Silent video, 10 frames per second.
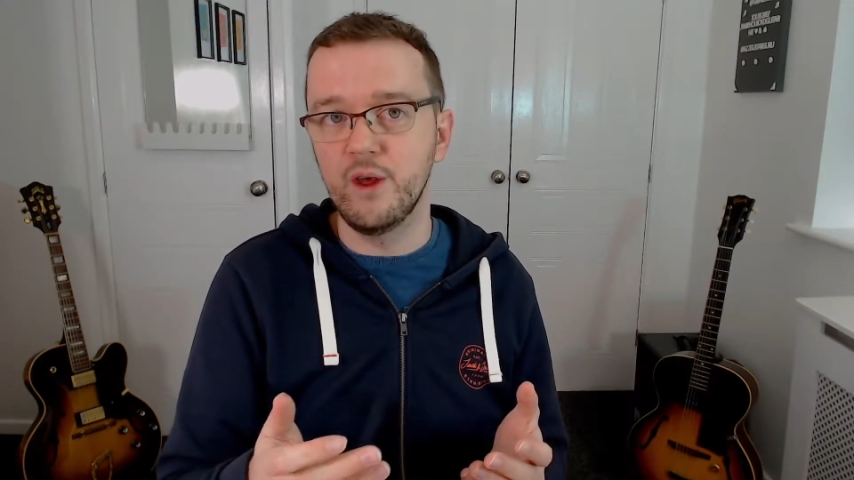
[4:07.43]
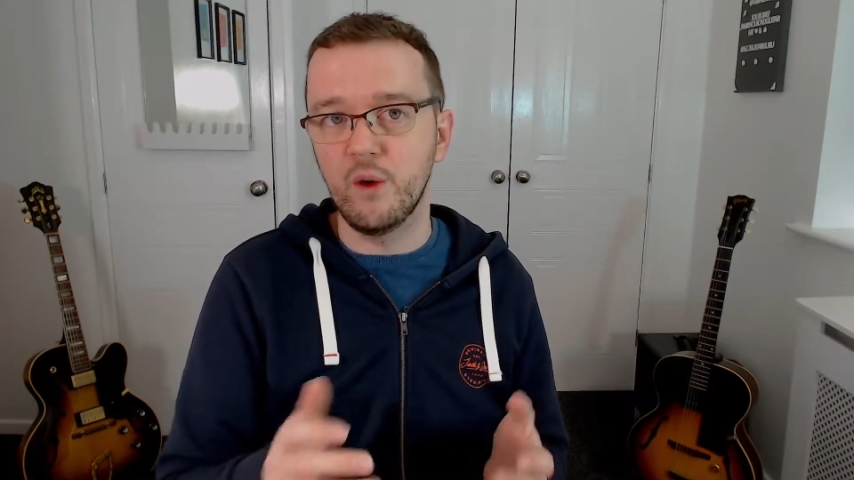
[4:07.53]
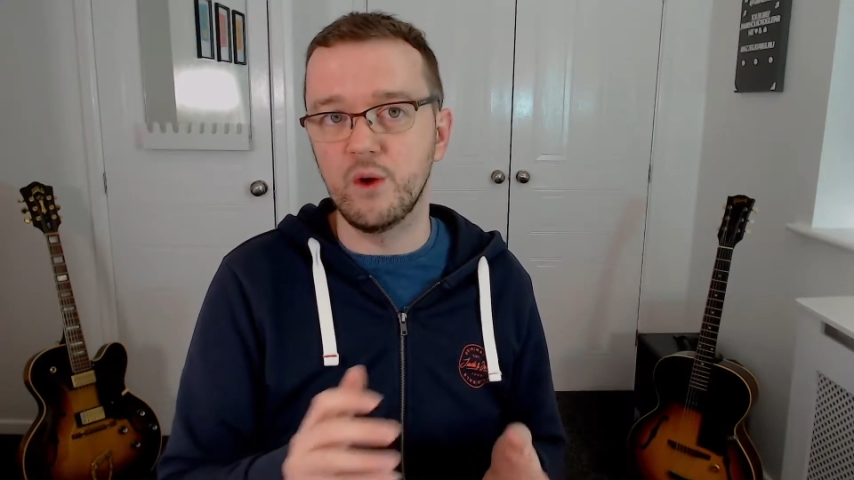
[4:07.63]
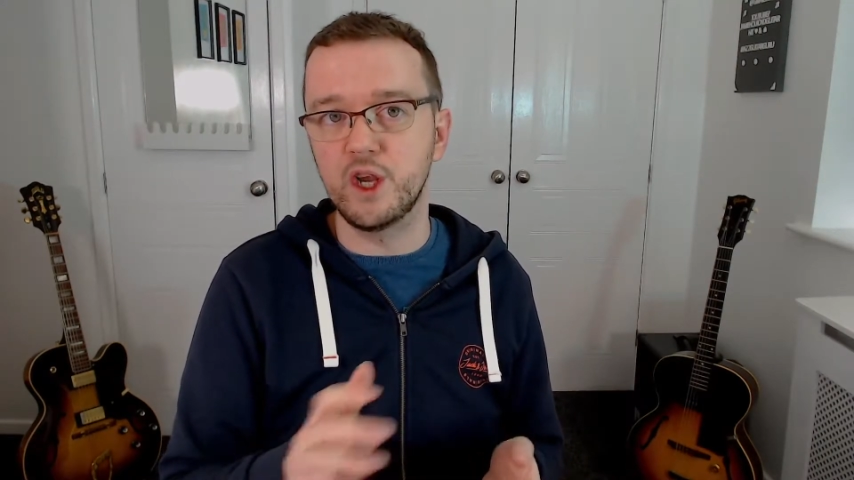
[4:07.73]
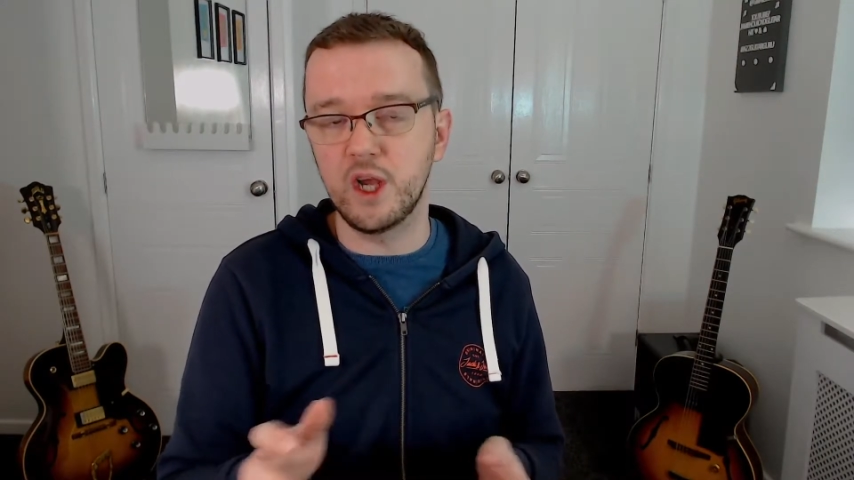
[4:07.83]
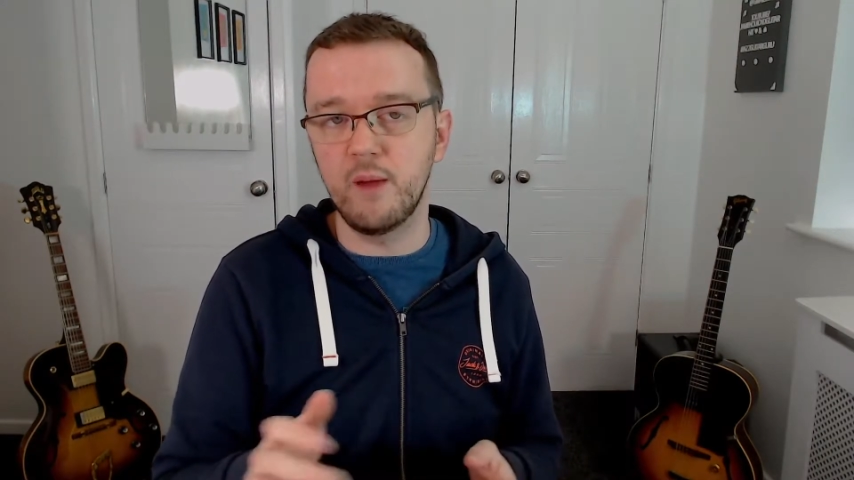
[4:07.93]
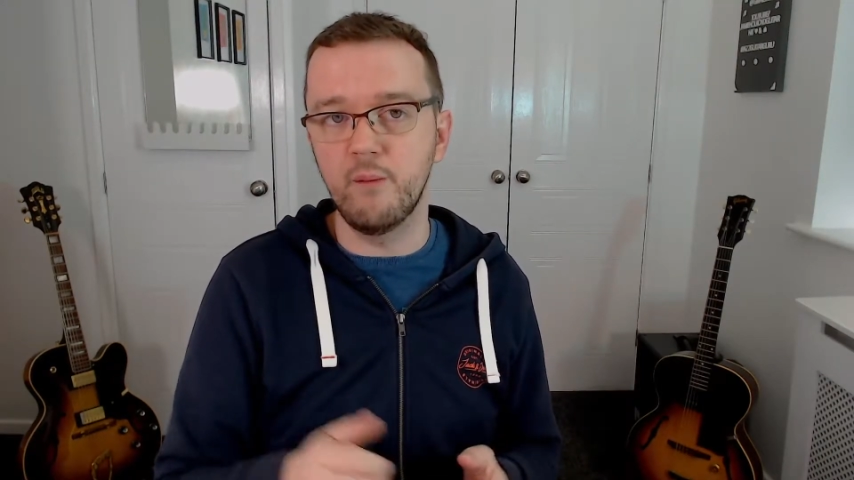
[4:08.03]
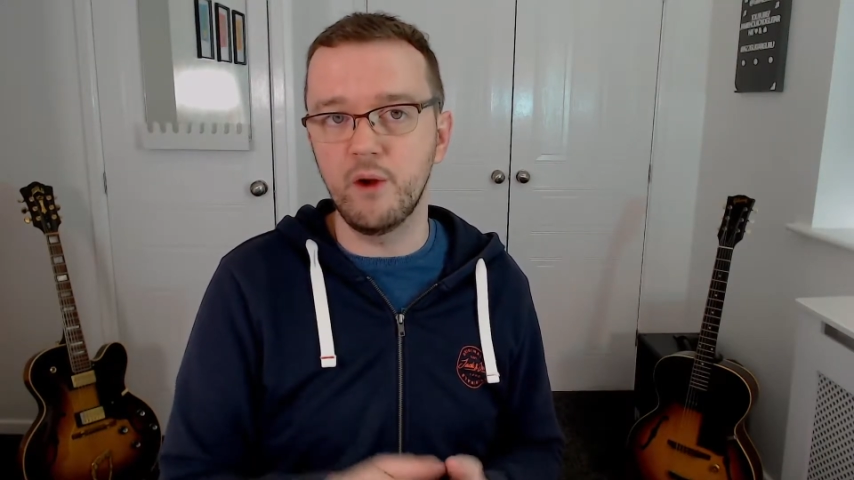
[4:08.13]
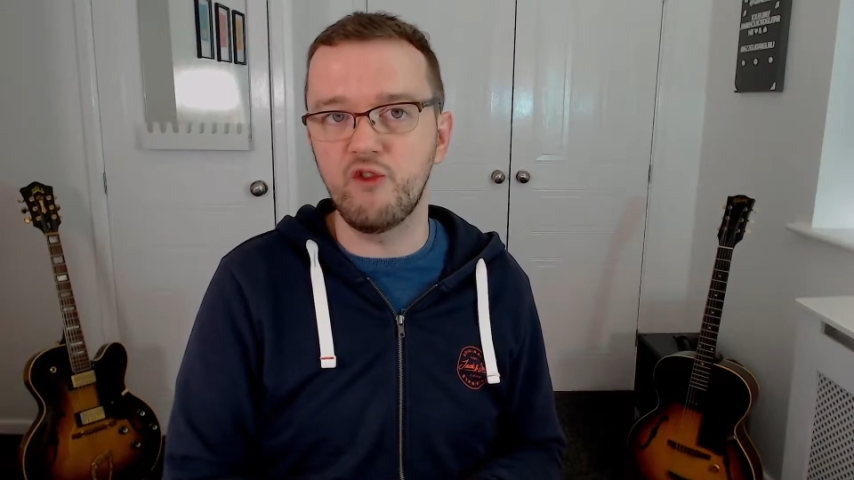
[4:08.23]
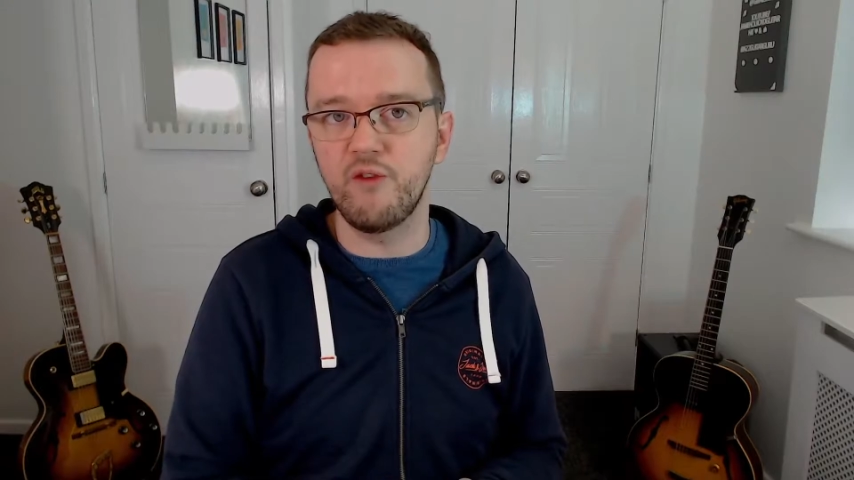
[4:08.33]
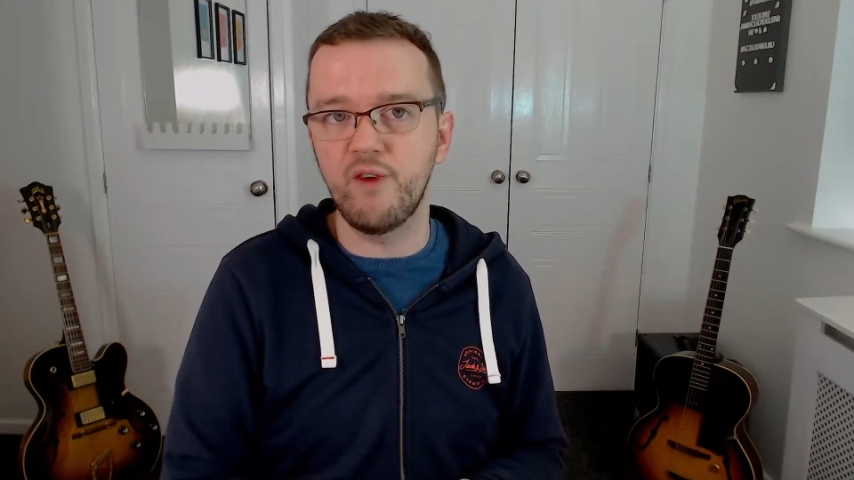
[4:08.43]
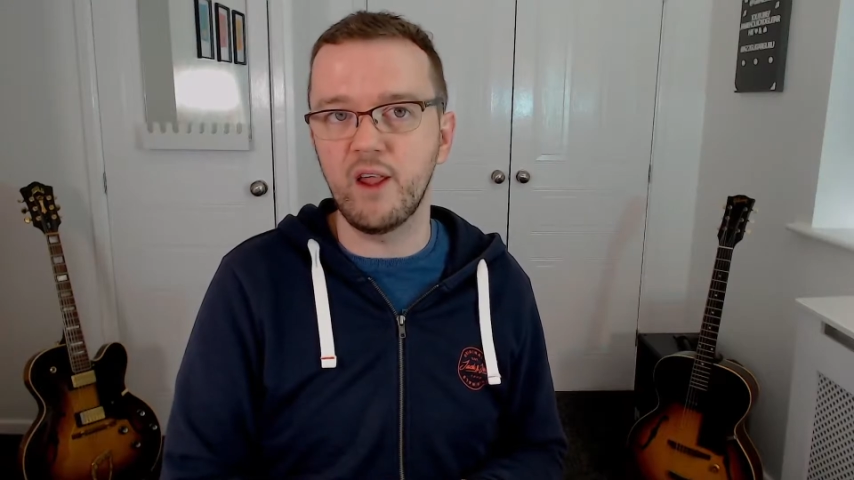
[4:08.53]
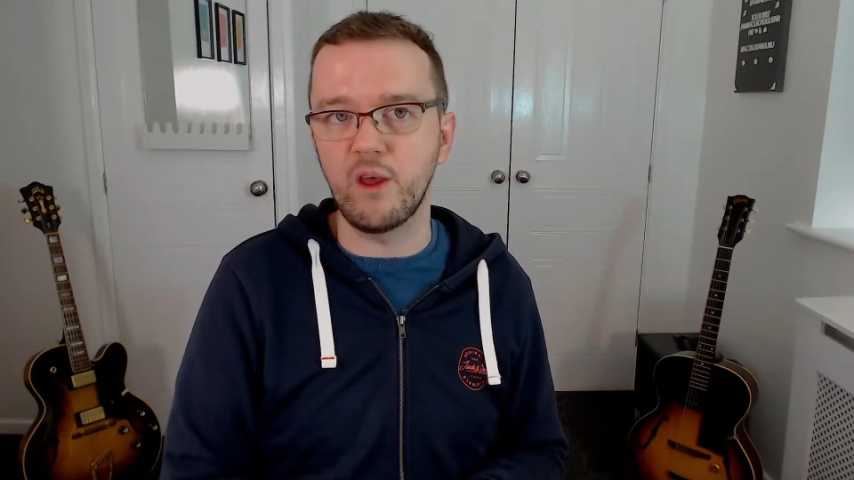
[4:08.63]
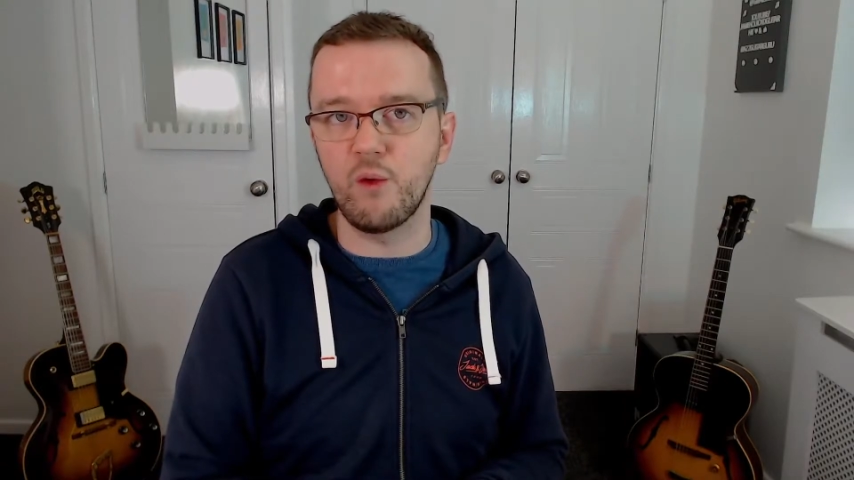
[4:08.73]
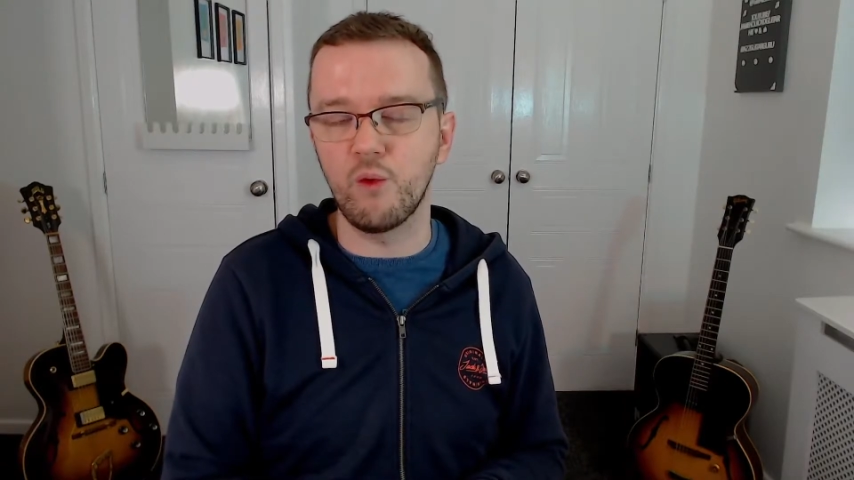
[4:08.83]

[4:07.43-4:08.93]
which in monetary value